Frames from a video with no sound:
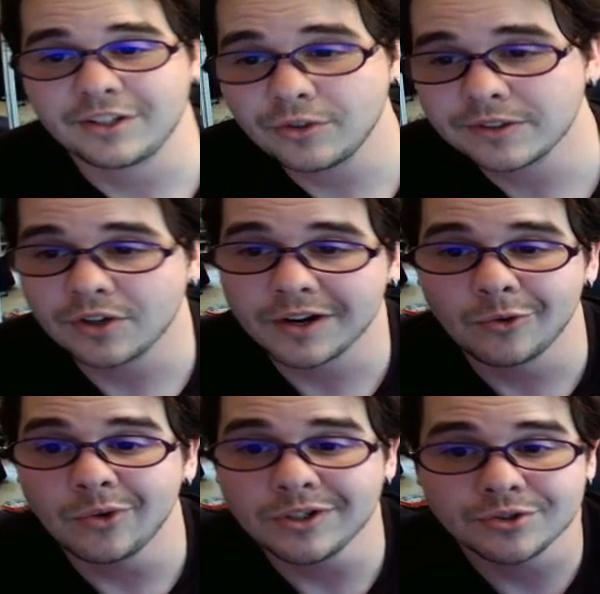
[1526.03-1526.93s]
You can target
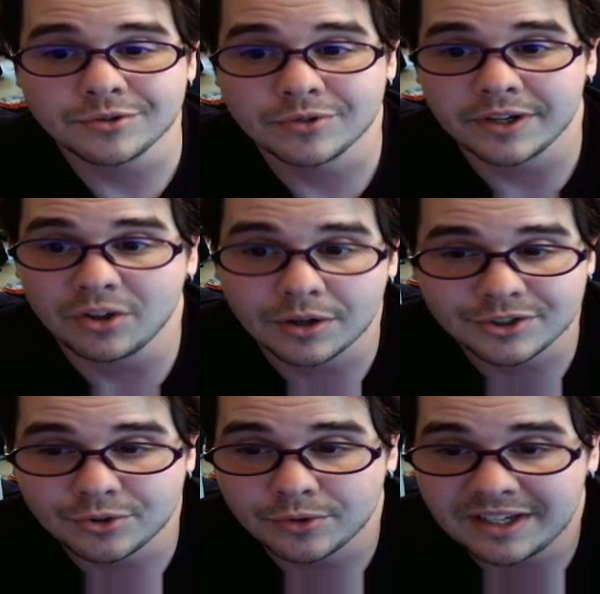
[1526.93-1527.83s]
1 True Draco or
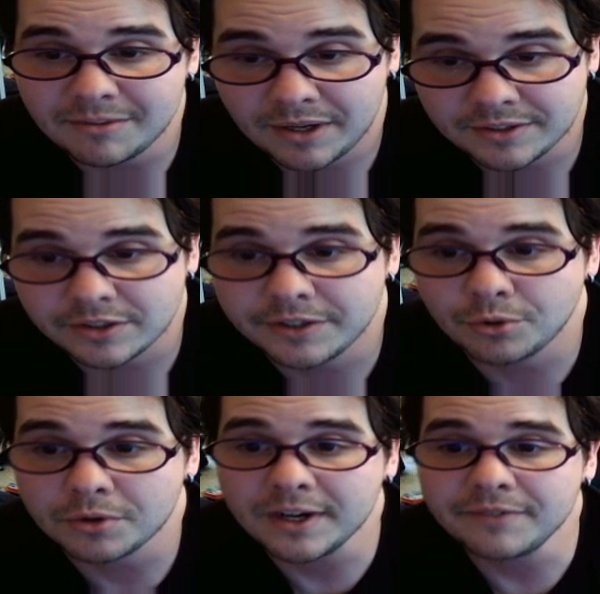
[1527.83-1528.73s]
True King monster in
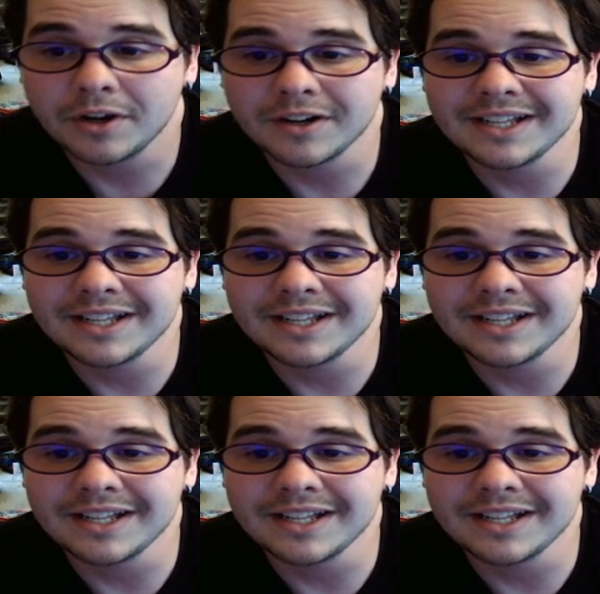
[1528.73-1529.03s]
your graveyard